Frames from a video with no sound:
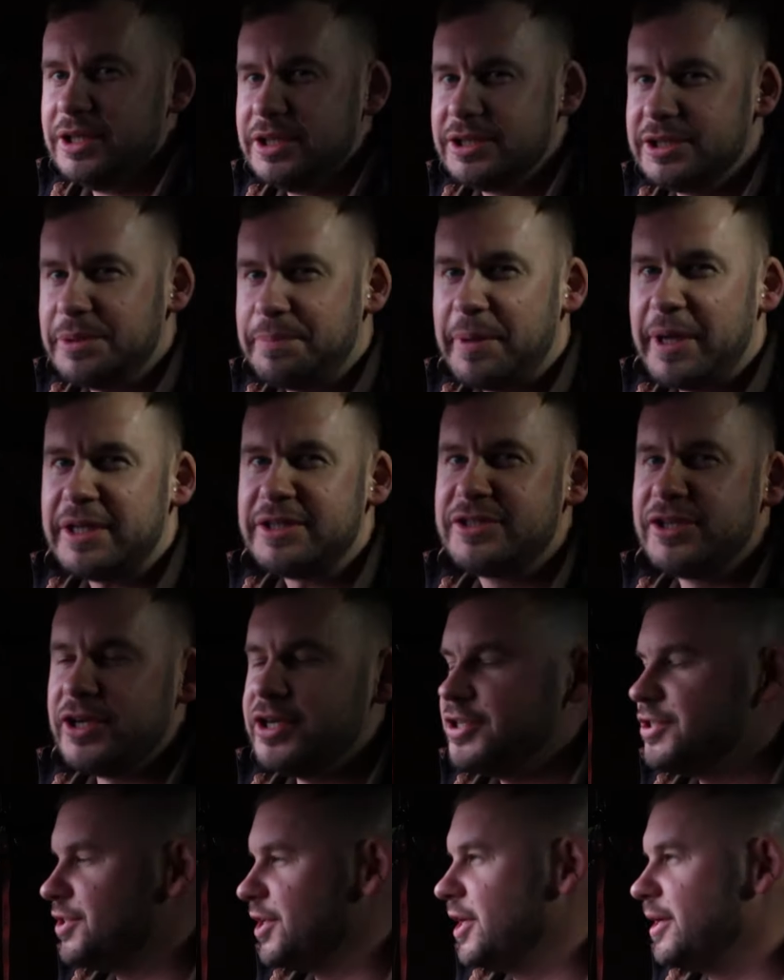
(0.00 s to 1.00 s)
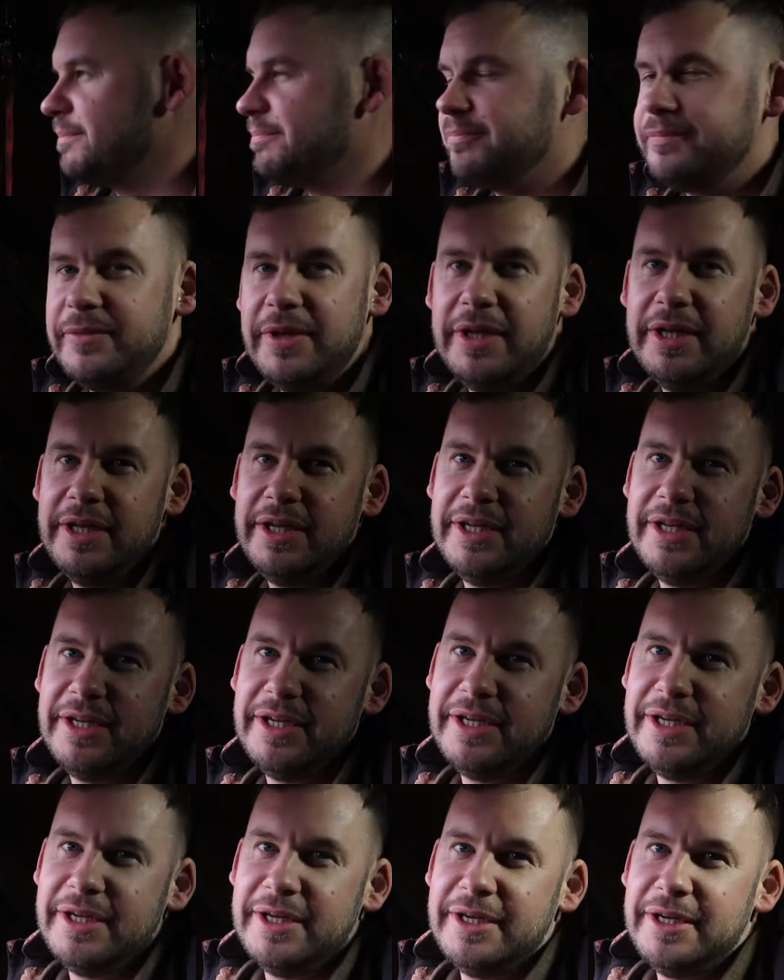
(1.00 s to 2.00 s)
So Ben turns up,
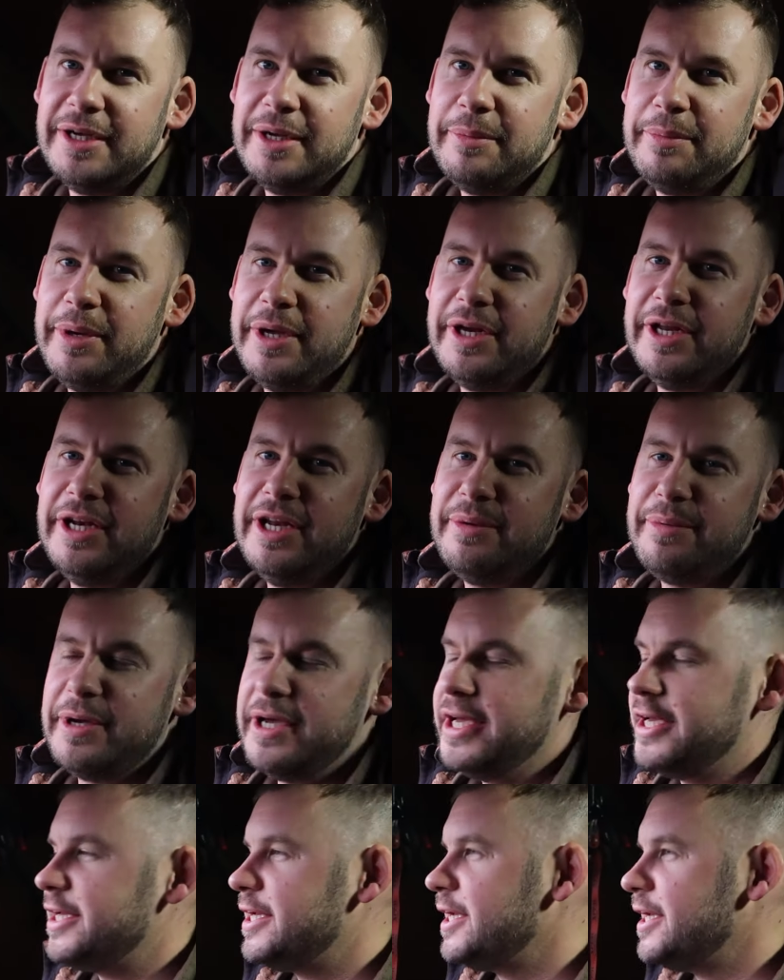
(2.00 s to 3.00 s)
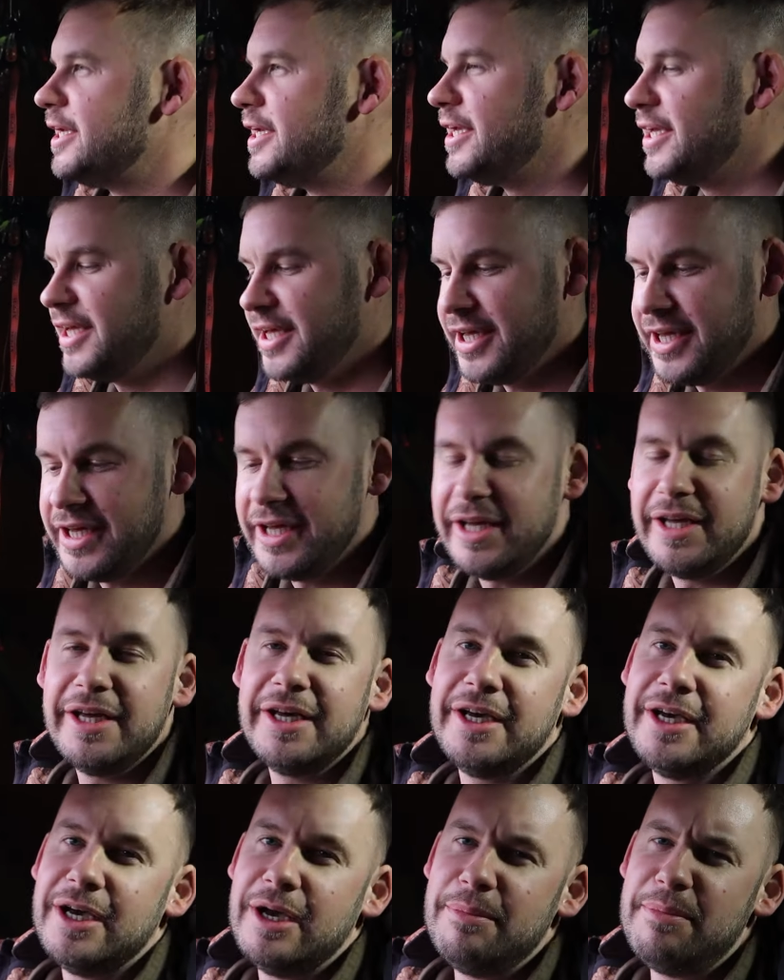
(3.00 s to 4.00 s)
being a liberty,
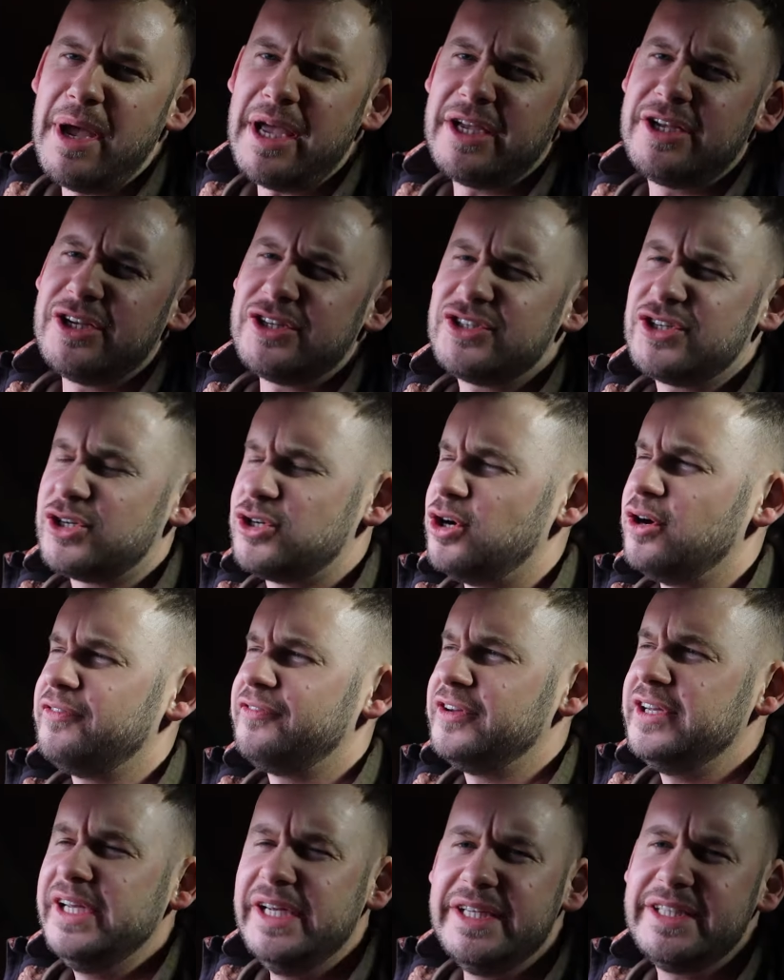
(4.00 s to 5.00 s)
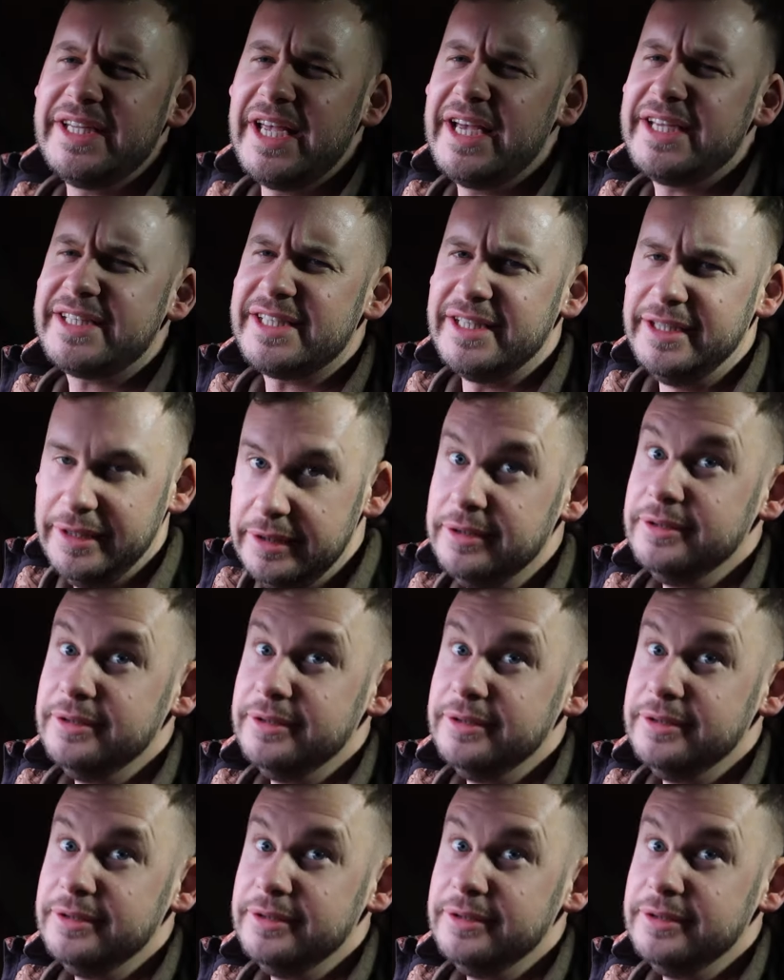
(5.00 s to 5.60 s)
Make us a coffee, he says.